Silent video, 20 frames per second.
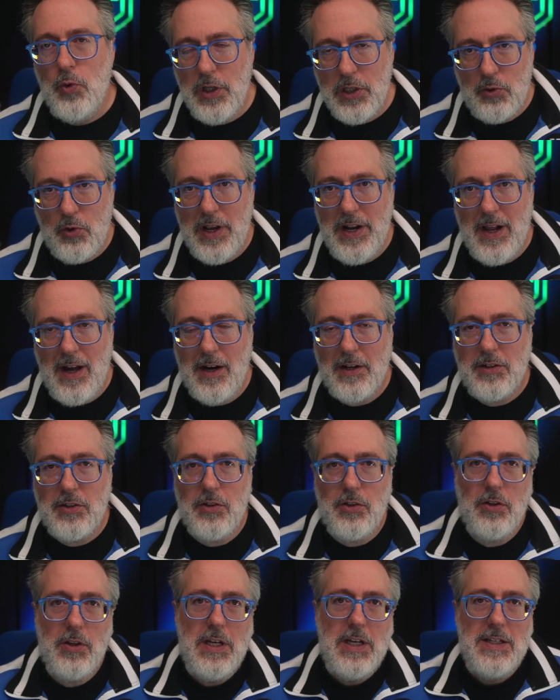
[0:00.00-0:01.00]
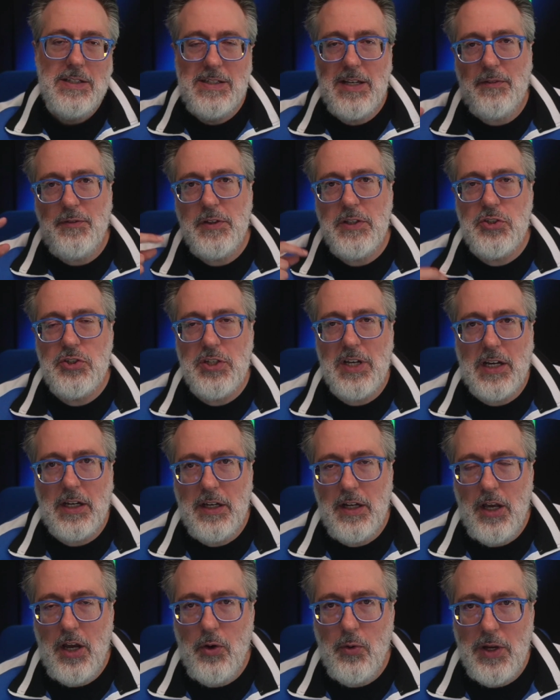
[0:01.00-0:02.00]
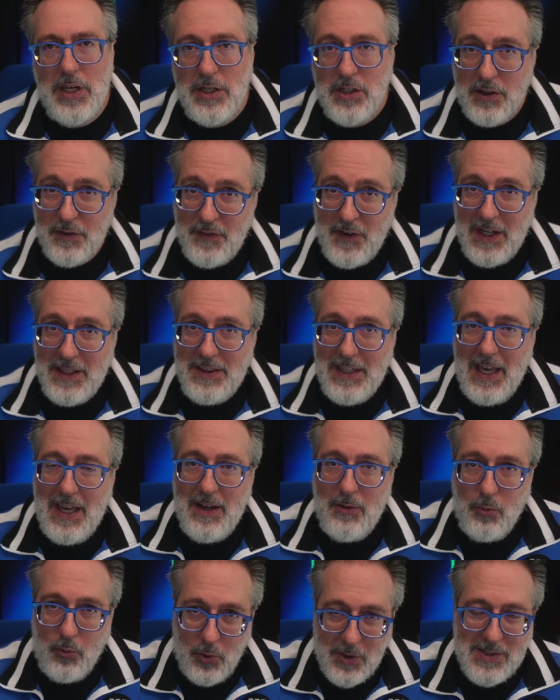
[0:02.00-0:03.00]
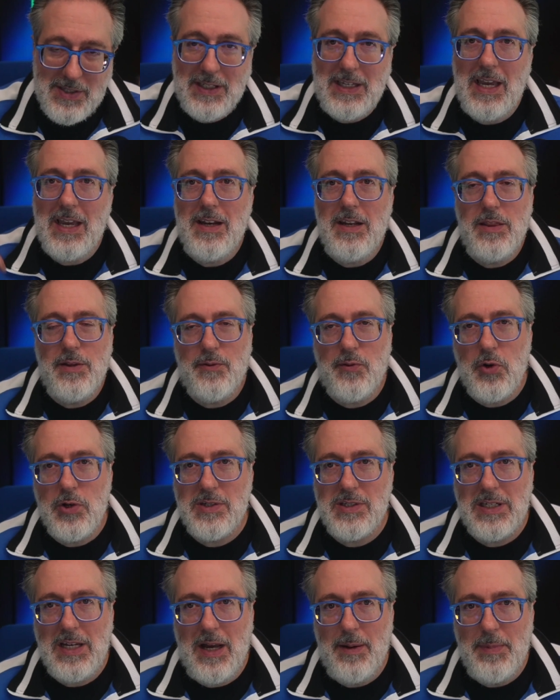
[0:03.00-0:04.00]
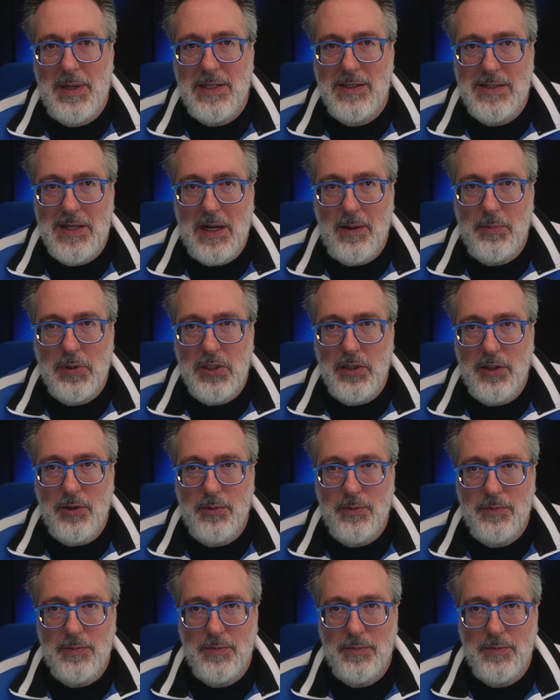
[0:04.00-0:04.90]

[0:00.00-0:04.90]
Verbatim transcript: Really great article. Definitely check it out. And you can find that once again in the first comment down below.